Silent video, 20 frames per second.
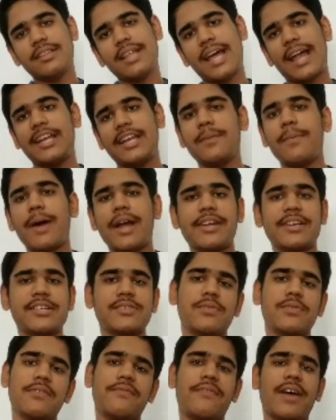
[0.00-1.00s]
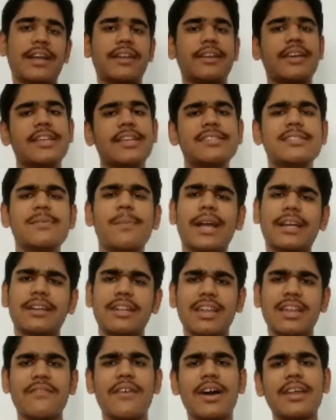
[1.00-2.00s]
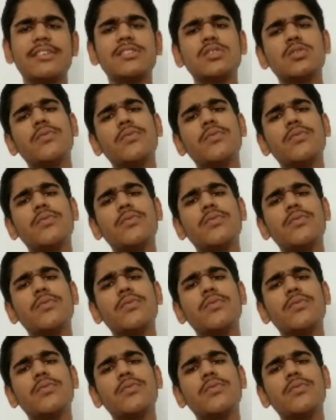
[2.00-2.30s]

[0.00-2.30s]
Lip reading: the antibiotics will fight against the bacteria virus,